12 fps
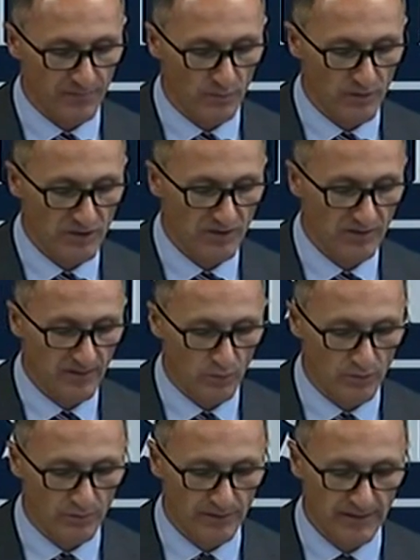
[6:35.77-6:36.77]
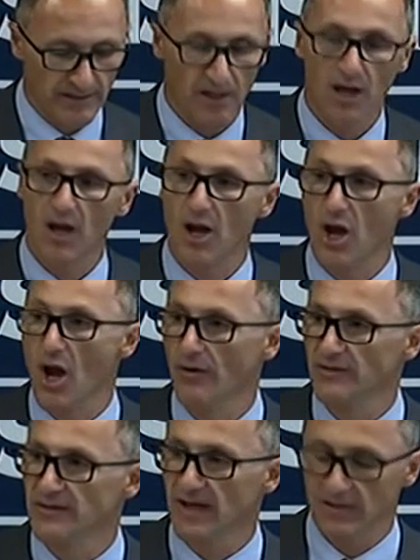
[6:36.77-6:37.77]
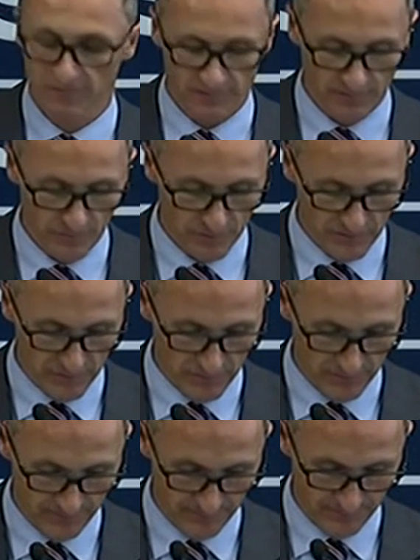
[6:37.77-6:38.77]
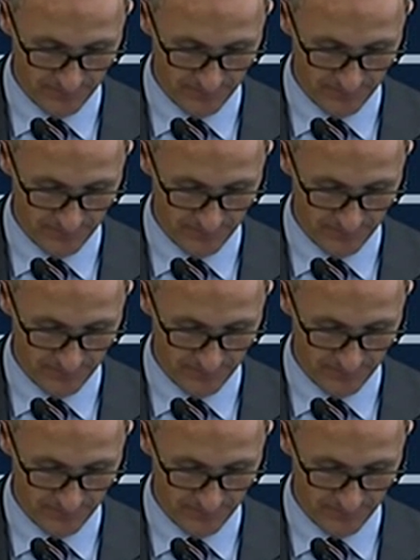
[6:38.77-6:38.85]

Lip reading: from which there will be no safe return.